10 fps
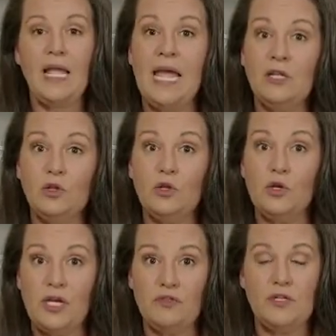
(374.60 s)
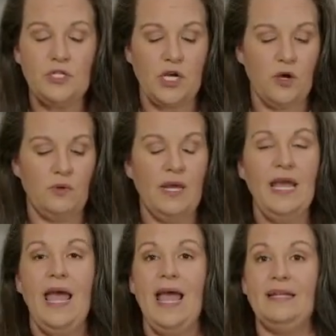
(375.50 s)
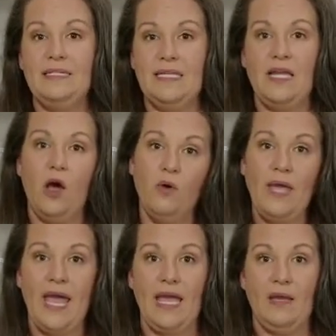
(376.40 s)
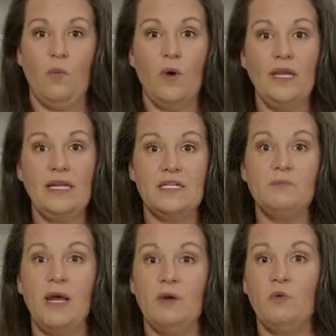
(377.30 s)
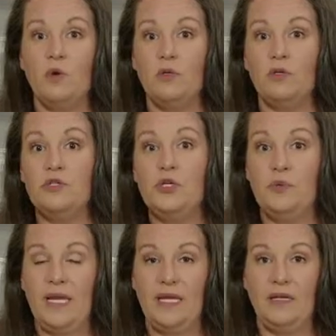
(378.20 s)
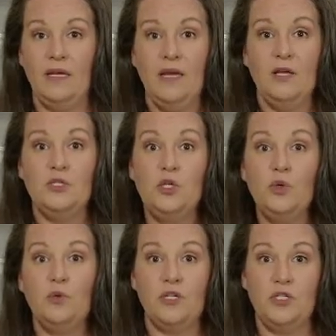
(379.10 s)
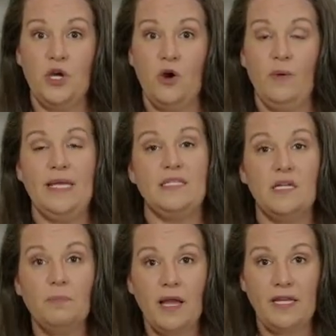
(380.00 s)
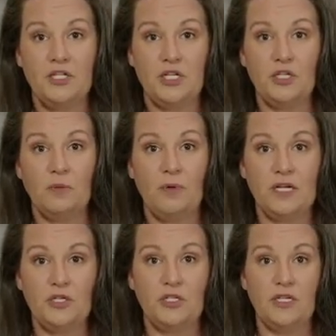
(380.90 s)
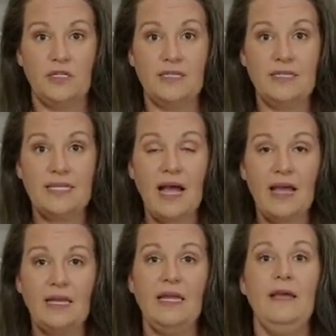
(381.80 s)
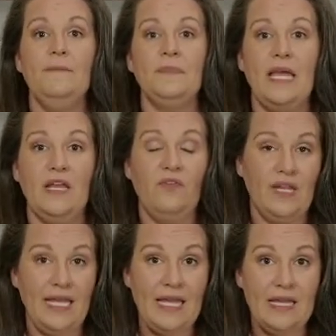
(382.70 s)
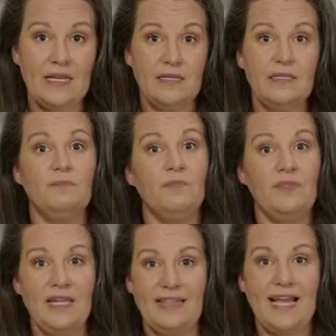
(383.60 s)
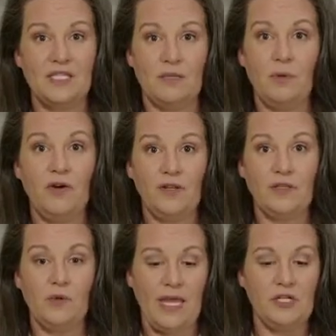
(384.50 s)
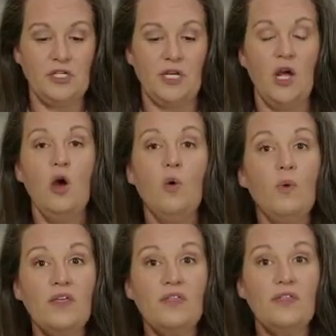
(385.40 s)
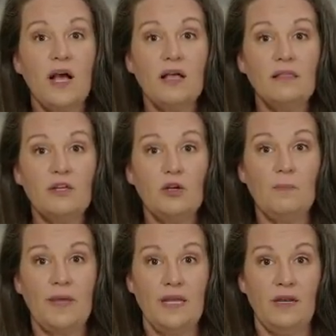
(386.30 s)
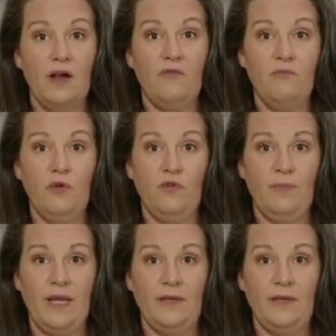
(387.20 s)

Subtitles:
and look at the dough and see, okay, what is my roller doing to the dough? Is it applying gentle pressure to the side? And if it is, then that's the perfect location with a little bit of movement.